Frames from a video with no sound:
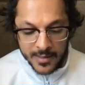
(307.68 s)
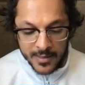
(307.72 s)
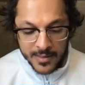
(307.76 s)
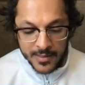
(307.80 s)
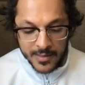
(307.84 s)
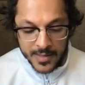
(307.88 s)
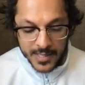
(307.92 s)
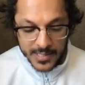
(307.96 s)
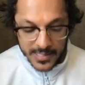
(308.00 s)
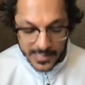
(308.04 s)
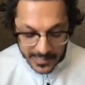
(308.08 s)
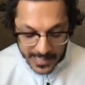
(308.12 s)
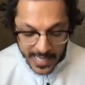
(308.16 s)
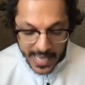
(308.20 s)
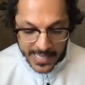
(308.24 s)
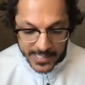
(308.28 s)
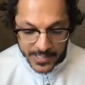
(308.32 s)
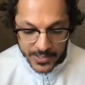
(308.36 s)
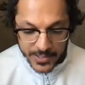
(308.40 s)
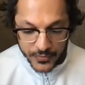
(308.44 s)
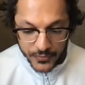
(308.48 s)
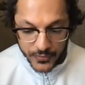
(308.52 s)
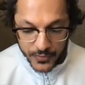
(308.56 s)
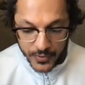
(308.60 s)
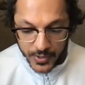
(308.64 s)
This
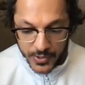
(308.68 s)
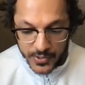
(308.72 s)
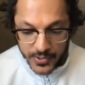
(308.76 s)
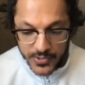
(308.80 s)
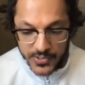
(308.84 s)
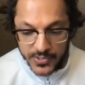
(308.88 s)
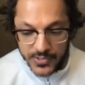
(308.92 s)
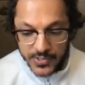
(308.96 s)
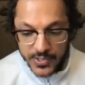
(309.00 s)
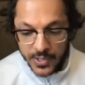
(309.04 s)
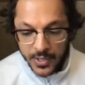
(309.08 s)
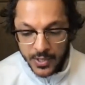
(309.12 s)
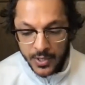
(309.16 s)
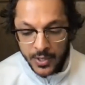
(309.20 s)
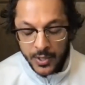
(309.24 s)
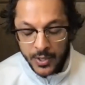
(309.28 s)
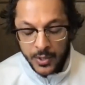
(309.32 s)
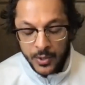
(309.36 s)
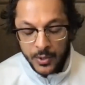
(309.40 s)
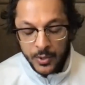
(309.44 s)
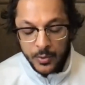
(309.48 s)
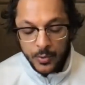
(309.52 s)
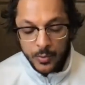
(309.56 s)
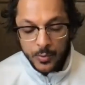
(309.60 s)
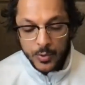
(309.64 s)
last verse
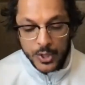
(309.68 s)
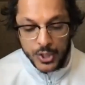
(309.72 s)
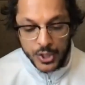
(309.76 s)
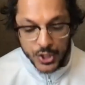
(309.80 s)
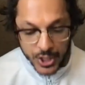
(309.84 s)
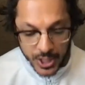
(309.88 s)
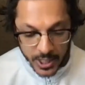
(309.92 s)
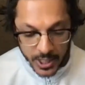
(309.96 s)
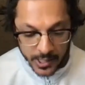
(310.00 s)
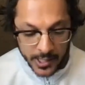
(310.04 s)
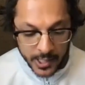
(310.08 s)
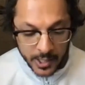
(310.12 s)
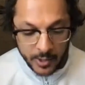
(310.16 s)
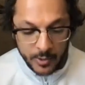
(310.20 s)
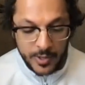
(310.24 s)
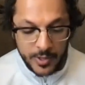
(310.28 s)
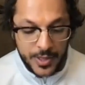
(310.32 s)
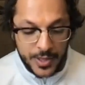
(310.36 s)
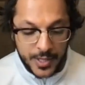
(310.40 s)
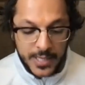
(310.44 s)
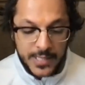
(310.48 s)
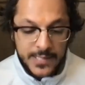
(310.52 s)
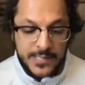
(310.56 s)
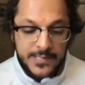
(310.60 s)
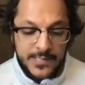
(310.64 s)
was sharing with
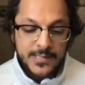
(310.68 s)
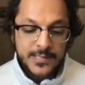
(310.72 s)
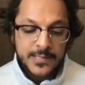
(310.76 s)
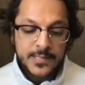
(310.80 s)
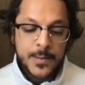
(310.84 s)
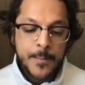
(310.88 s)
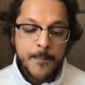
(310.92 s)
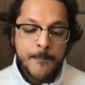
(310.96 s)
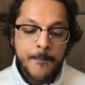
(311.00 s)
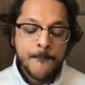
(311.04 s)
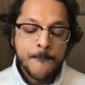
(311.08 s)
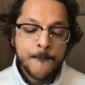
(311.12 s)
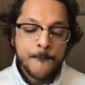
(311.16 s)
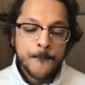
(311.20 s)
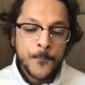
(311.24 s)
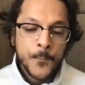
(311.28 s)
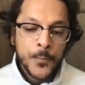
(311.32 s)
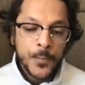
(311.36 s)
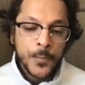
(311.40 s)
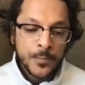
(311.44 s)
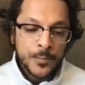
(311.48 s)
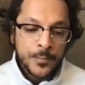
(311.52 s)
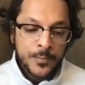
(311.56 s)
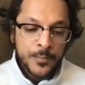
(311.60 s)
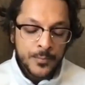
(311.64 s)
us
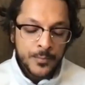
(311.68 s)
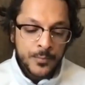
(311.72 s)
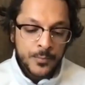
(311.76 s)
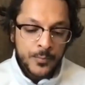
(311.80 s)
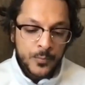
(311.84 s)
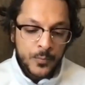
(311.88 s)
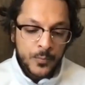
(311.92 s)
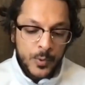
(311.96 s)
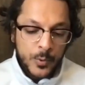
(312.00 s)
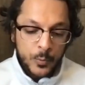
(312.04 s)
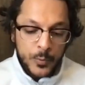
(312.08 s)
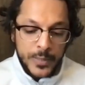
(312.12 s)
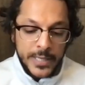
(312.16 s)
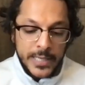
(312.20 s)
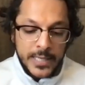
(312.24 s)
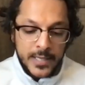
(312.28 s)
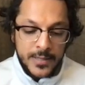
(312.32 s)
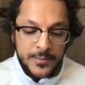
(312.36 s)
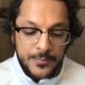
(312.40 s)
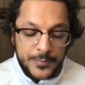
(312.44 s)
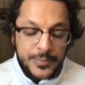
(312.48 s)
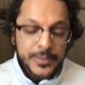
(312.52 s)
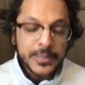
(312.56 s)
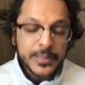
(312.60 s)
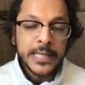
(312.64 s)
when we
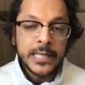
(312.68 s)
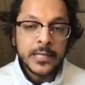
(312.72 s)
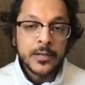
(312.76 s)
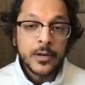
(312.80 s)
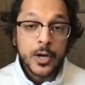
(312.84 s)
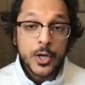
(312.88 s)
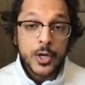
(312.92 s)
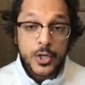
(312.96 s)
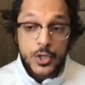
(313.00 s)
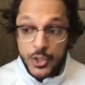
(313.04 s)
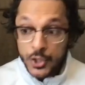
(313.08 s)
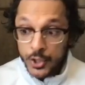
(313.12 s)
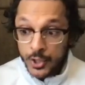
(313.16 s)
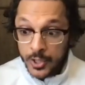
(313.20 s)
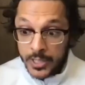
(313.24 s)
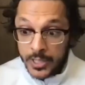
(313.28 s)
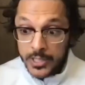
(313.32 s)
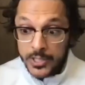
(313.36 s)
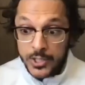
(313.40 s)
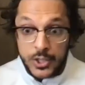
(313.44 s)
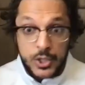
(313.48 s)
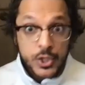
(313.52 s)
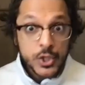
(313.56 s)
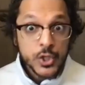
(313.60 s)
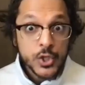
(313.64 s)
complete our journey
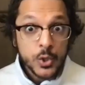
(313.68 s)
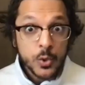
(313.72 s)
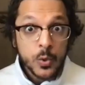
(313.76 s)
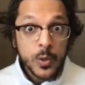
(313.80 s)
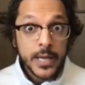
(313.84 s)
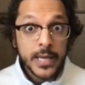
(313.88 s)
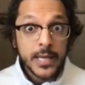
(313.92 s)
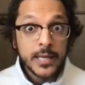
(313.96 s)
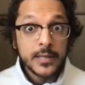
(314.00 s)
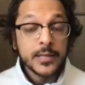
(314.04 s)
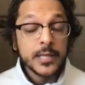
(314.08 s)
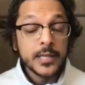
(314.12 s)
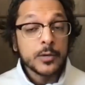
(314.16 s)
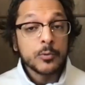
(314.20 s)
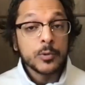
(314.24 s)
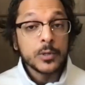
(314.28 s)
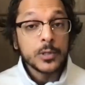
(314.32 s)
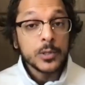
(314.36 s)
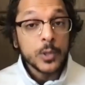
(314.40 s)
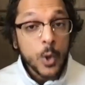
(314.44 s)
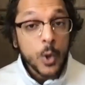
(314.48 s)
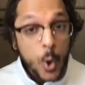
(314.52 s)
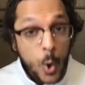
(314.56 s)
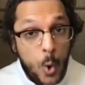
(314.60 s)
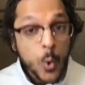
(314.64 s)
to joy, there
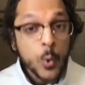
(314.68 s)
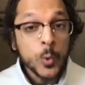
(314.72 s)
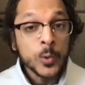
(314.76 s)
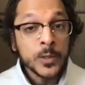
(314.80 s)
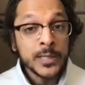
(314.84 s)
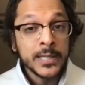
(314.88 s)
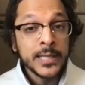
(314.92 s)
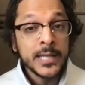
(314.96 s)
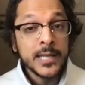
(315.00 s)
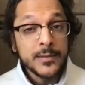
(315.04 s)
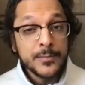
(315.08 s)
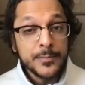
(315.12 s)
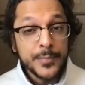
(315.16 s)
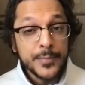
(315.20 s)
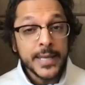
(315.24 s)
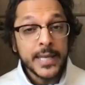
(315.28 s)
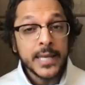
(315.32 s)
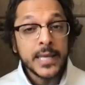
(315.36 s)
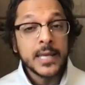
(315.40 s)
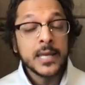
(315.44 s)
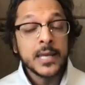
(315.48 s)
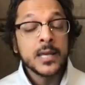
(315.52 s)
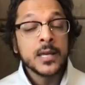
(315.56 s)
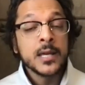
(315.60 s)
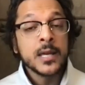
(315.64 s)
will only
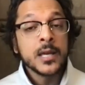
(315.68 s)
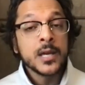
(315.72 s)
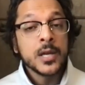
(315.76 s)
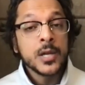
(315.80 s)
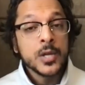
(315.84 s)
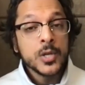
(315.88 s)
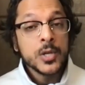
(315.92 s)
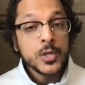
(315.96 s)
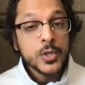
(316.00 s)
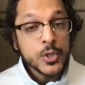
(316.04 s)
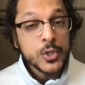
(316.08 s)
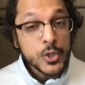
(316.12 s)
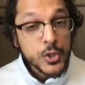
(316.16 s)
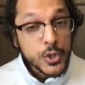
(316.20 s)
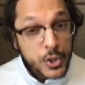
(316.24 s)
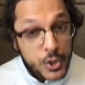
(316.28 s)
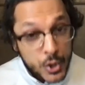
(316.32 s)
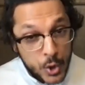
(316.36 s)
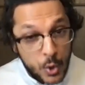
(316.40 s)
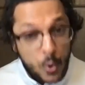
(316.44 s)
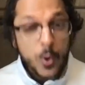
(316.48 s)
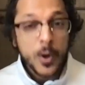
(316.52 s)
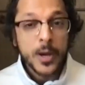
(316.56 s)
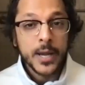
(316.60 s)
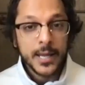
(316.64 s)
be
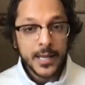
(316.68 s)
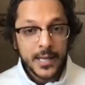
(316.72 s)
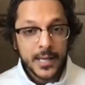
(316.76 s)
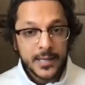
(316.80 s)
joy.